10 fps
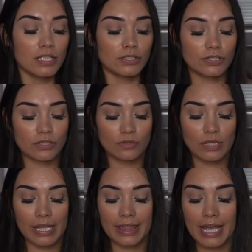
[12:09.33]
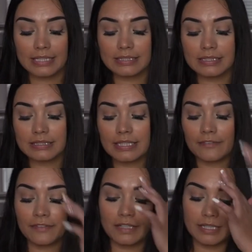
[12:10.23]
So that's
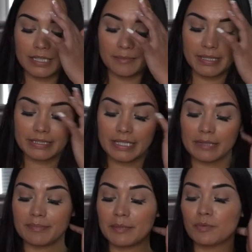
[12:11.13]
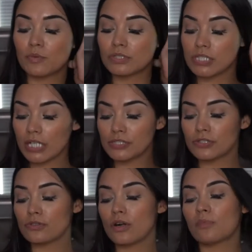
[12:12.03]
definitely a big thing. People will judge
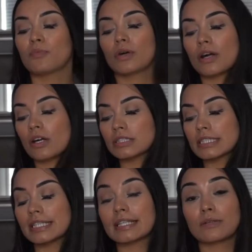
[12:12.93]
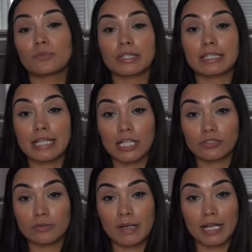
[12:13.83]
you more harshly than with a
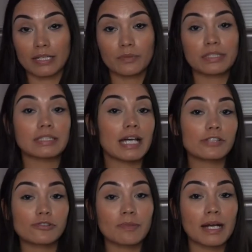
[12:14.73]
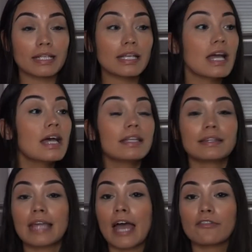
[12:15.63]
natural body. With a natural body,
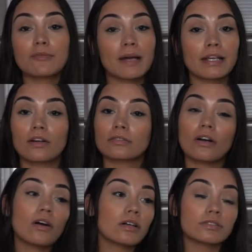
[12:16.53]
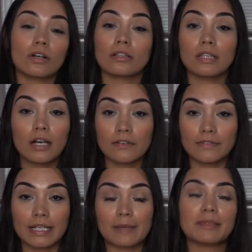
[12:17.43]
everybody goes, oh, it's all love.
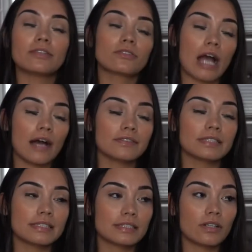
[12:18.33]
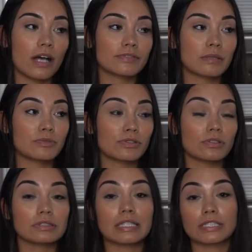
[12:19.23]
Like, I mean, you obviously still have some
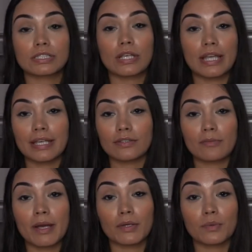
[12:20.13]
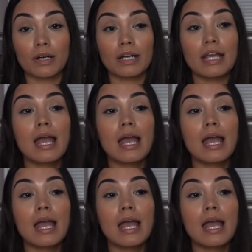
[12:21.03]
trolls that just hate no matter what.